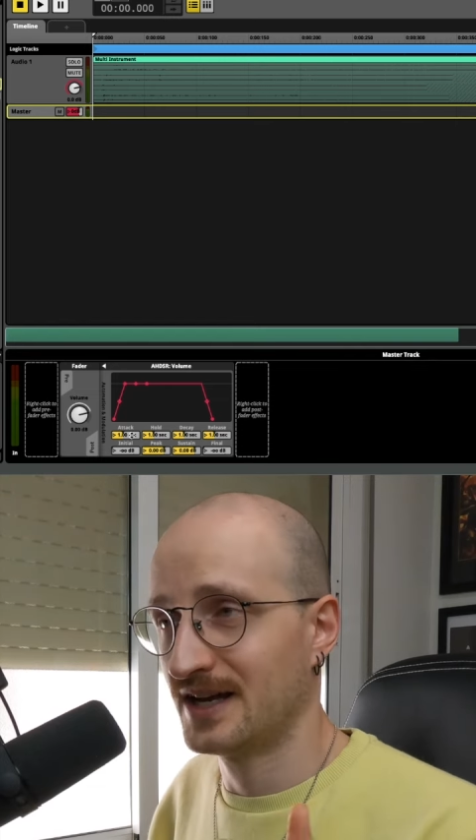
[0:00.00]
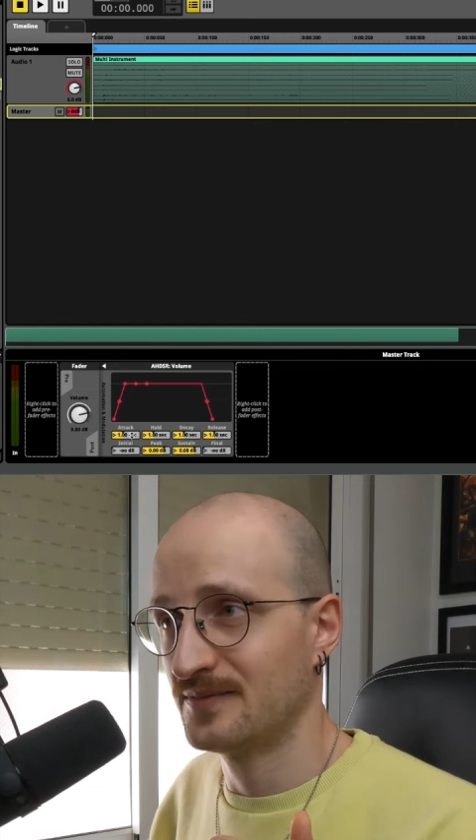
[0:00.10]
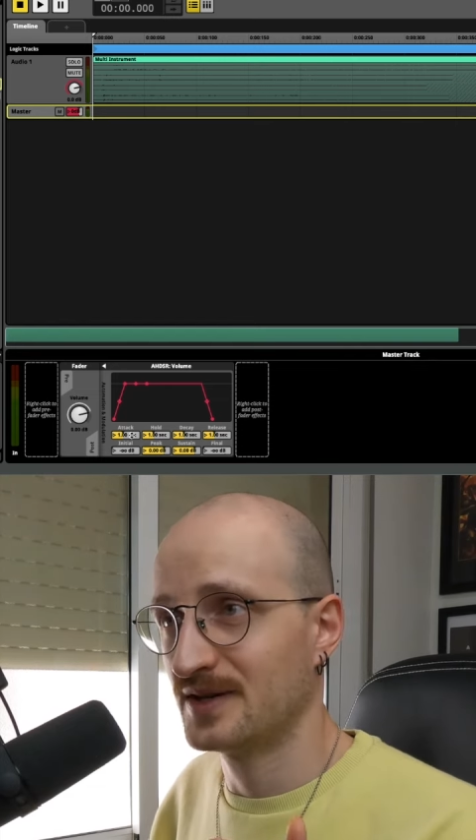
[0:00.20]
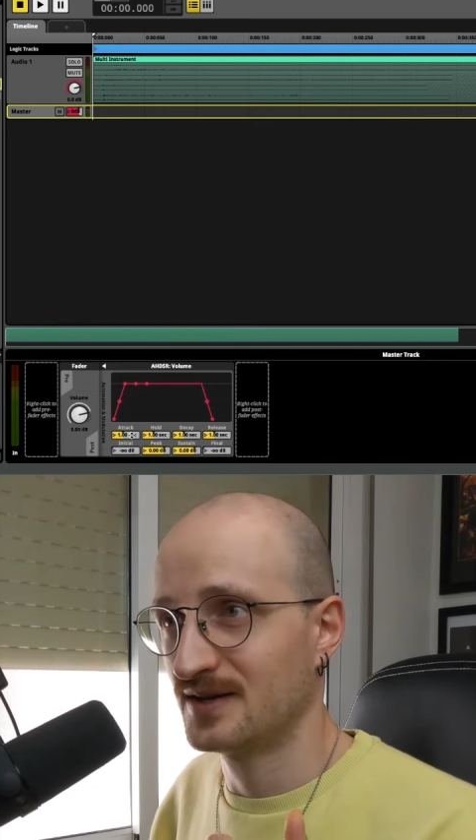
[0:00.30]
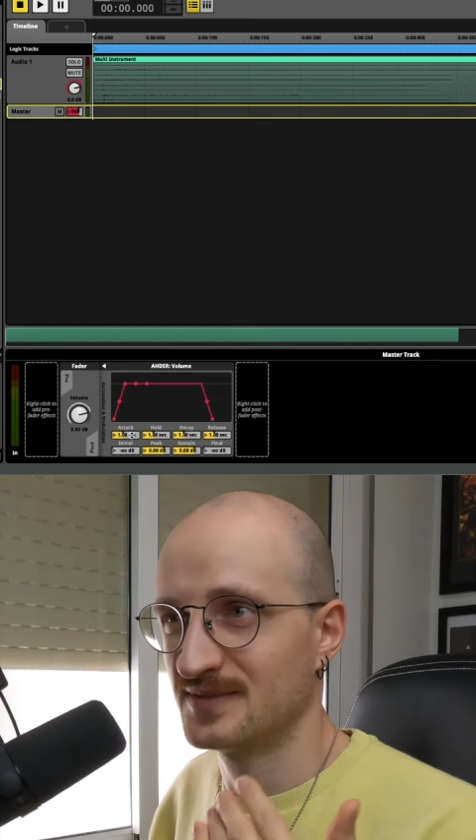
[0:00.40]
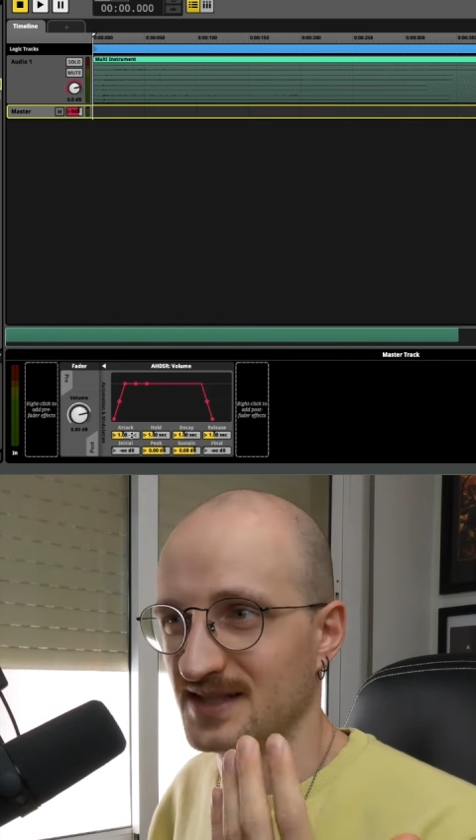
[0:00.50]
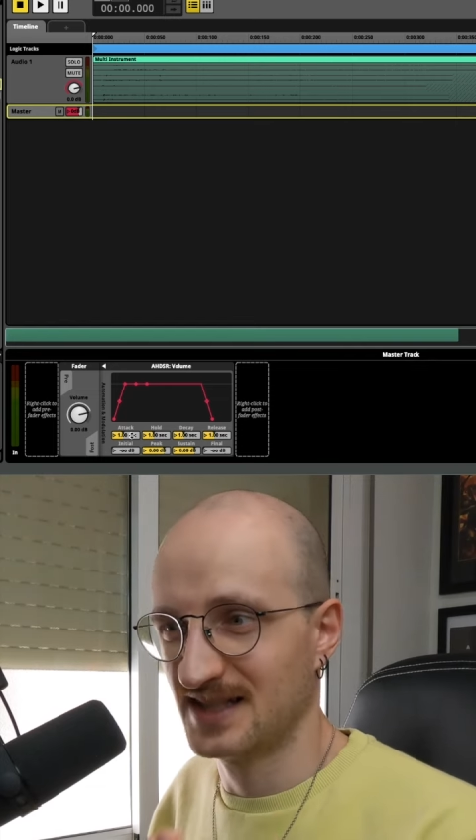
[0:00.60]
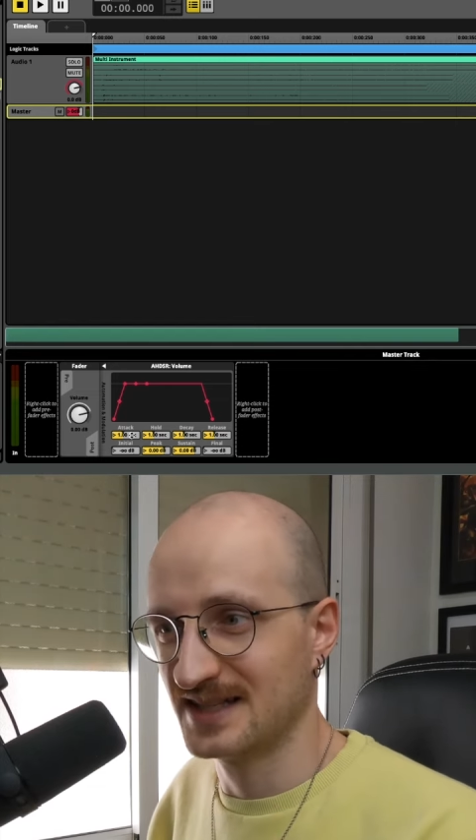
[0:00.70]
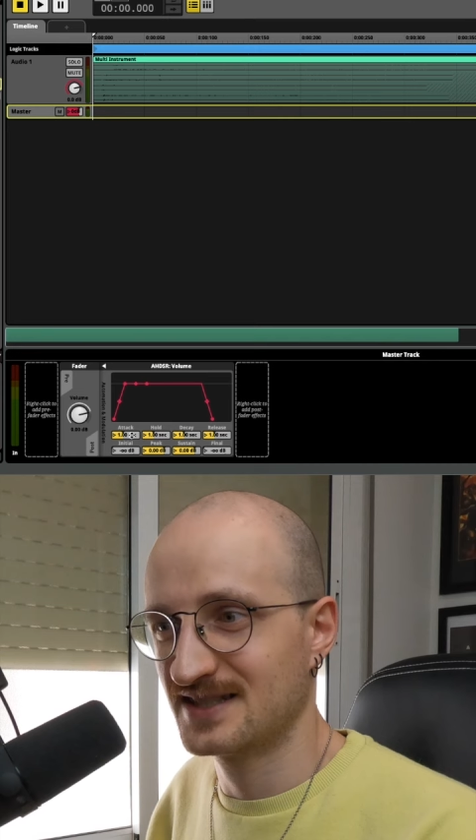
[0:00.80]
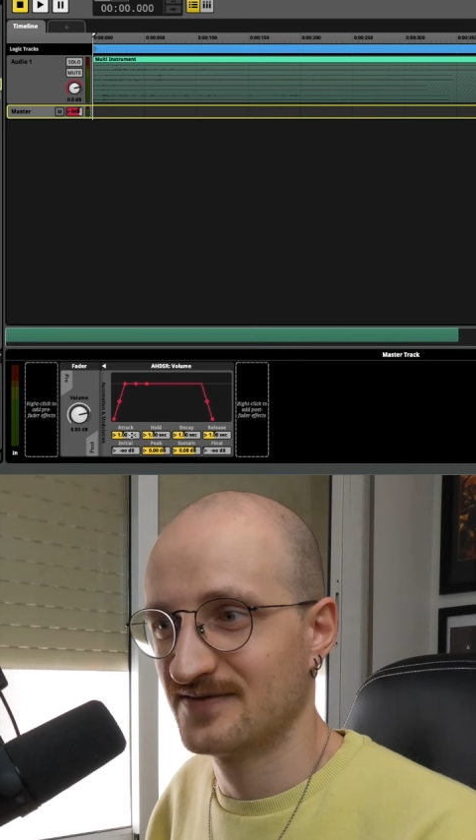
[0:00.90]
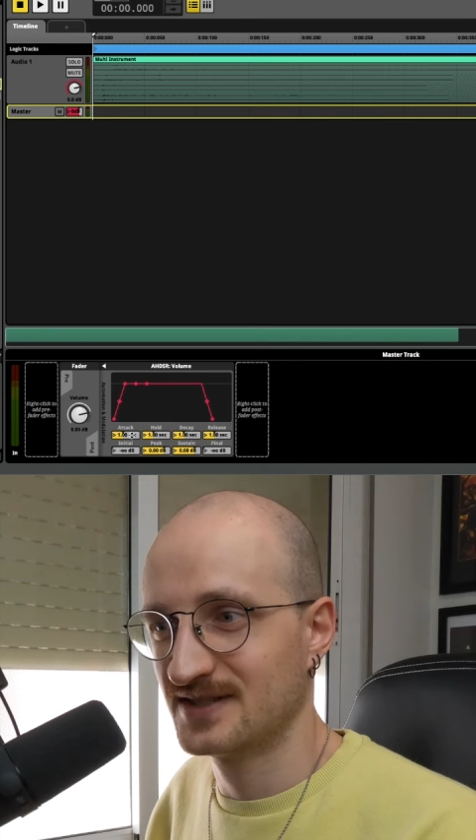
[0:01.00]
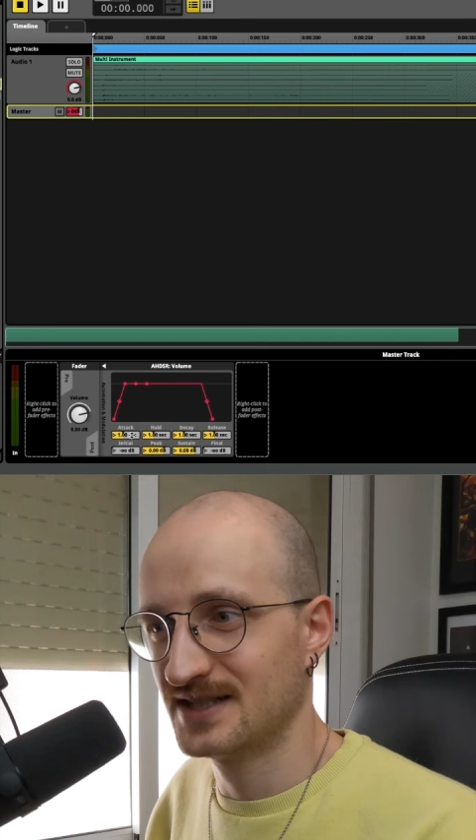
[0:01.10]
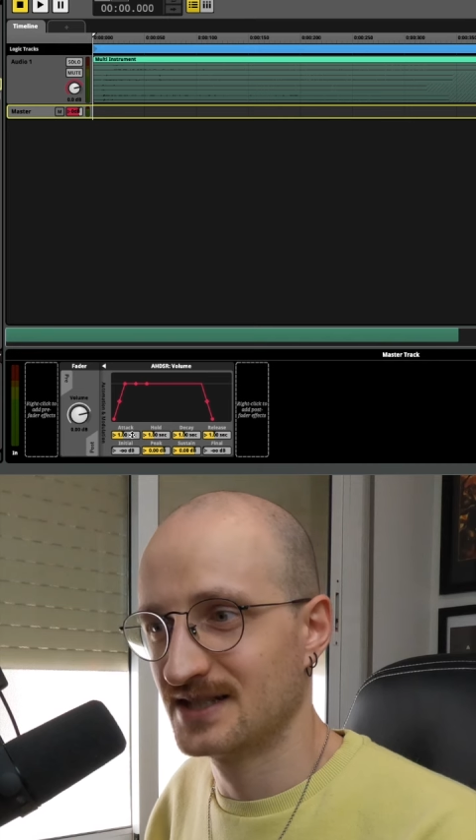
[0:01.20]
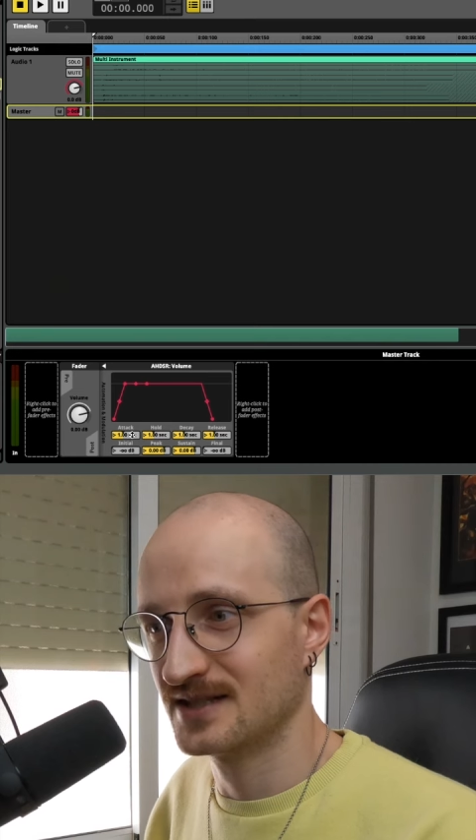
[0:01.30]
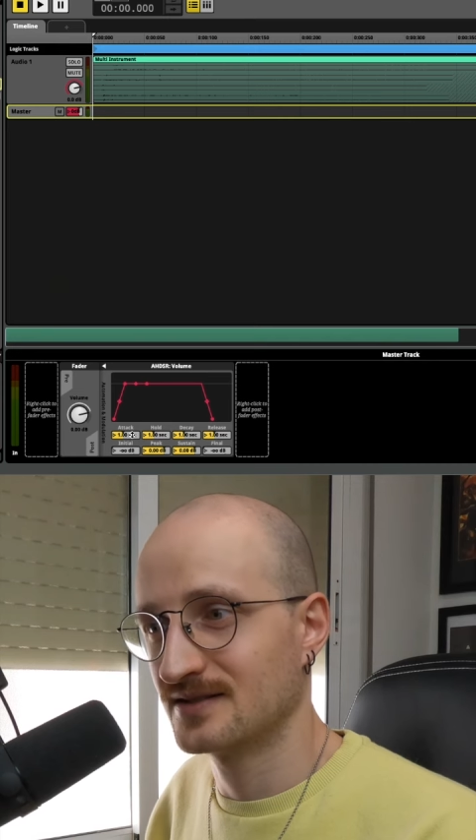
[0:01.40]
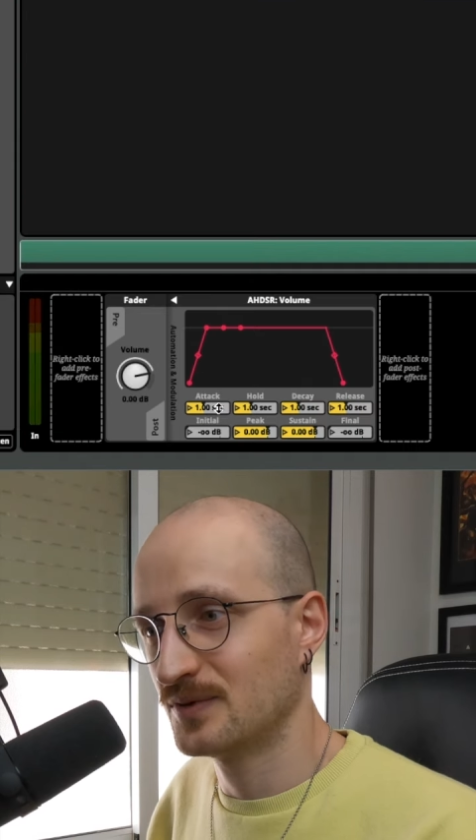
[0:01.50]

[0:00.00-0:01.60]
and it becomes less fatiguing.